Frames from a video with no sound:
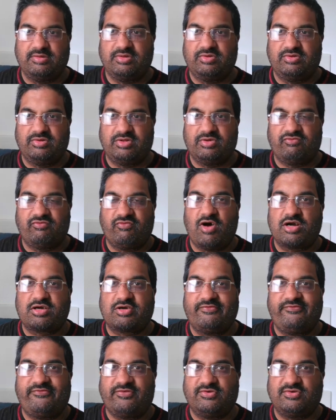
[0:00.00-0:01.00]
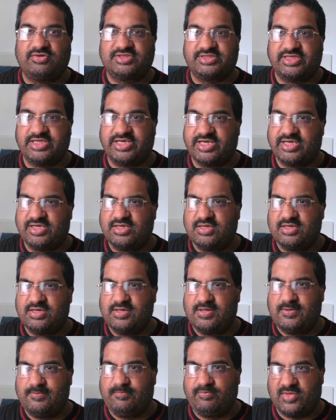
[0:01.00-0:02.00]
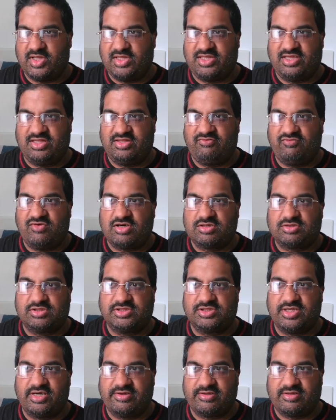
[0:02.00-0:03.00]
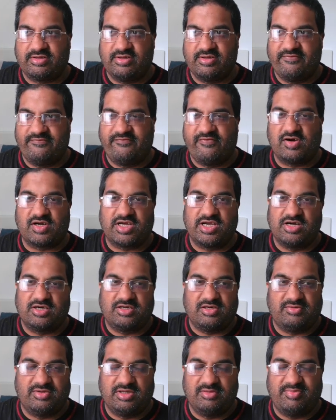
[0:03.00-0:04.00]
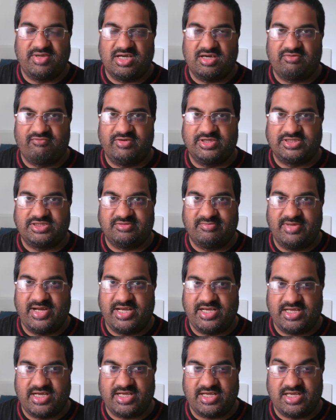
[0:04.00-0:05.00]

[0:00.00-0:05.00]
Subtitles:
the Rock forced it, and then the Rock was like, "Fuck it, I don't want to be at WrestleMania."